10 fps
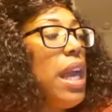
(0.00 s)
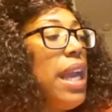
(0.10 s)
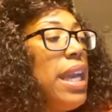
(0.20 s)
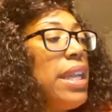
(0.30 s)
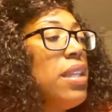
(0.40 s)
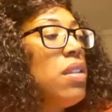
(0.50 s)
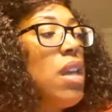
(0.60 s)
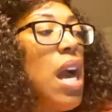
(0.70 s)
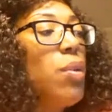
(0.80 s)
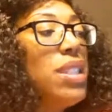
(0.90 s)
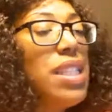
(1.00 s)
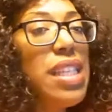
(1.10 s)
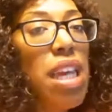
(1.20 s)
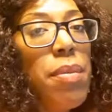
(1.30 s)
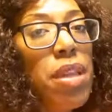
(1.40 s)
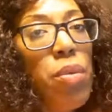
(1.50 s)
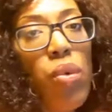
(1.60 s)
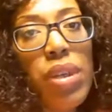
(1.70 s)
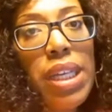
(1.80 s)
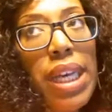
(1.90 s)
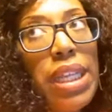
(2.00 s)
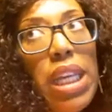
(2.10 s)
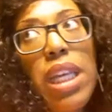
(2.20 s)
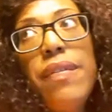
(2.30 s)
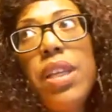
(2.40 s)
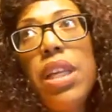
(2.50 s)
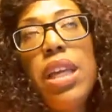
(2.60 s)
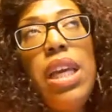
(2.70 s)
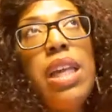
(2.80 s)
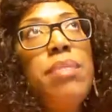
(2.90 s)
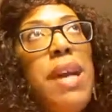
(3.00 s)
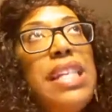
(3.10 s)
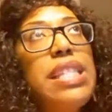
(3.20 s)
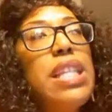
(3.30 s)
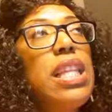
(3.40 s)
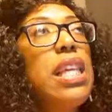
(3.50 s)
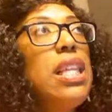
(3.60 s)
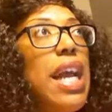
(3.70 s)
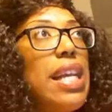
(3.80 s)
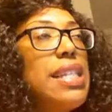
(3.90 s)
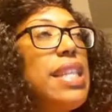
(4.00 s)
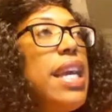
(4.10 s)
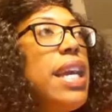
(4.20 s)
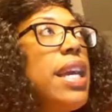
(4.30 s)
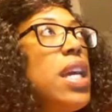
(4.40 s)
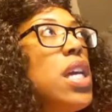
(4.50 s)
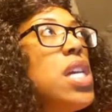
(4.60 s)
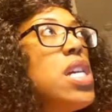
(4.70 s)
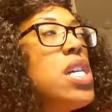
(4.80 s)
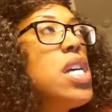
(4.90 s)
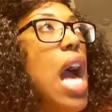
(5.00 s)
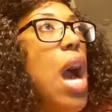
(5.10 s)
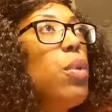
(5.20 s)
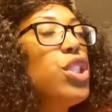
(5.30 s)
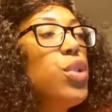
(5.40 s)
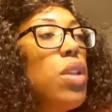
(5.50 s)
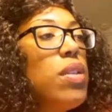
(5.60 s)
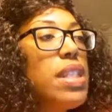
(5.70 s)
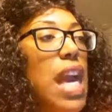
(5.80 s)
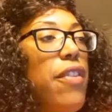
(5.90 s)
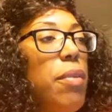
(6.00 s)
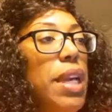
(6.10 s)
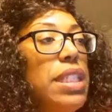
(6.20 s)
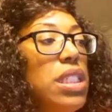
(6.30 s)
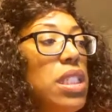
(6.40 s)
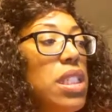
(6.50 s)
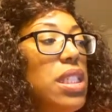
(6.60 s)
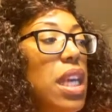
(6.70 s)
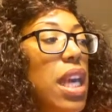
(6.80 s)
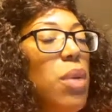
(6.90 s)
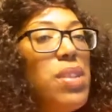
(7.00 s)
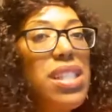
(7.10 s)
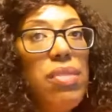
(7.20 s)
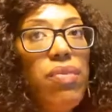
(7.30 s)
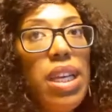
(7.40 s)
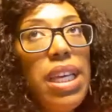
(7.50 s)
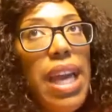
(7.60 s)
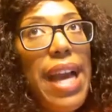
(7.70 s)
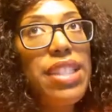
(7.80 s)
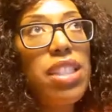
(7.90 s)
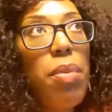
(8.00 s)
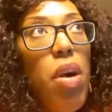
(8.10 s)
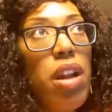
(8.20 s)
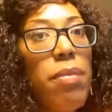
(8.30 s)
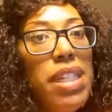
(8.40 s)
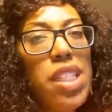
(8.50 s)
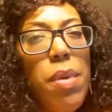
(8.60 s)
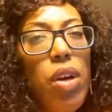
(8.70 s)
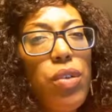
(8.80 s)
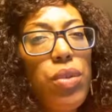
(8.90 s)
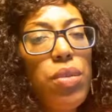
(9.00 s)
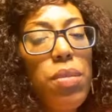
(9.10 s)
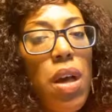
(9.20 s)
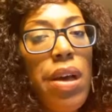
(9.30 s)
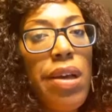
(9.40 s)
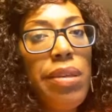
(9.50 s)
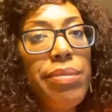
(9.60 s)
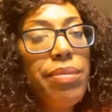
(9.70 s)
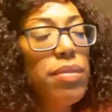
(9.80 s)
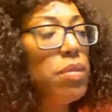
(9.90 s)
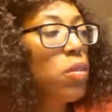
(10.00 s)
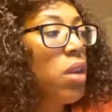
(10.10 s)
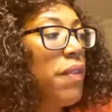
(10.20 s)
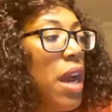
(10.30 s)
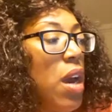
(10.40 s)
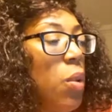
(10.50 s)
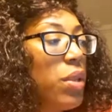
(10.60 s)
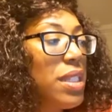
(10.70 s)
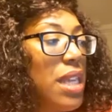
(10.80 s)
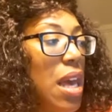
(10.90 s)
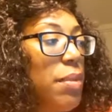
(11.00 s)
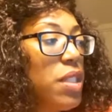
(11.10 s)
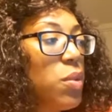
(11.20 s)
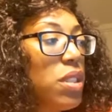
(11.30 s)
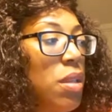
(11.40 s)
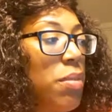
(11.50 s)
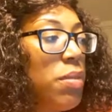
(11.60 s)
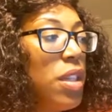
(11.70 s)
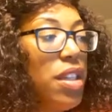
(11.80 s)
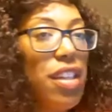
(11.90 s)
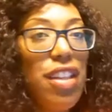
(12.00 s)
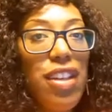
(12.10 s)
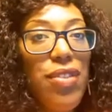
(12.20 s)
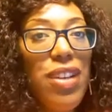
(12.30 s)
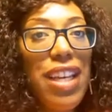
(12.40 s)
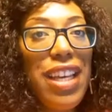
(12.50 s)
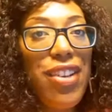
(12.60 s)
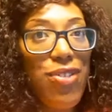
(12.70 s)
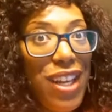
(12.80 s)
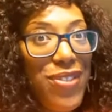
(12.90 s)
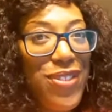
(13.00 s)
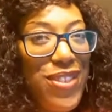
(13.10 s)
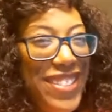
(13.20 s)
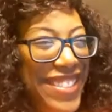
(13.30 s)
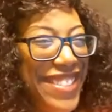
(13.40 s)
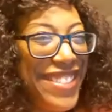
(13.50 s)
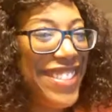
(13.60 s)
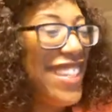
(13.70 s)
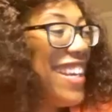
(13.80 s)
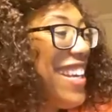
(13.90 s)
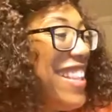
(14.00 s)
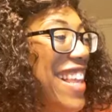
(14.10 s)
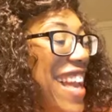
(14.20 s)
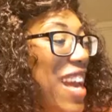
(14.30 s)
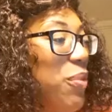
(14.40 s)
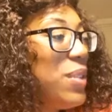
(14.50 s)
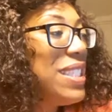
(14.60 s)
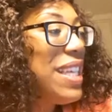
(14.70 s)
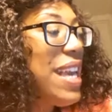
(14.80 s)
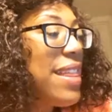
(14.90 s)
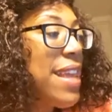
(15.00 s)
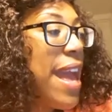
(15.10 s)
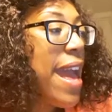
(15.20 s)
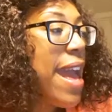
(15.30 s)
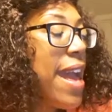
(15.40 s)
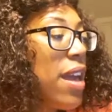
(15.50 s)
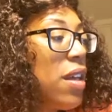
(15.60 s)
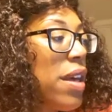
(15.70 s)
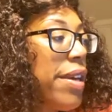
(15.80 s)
And I was just saying them in the morning and the evening. And basically, like I said, I would do those affirmations. And it was really actually part of my small group, one of our homework assignments, which I'm really grateful that we did that.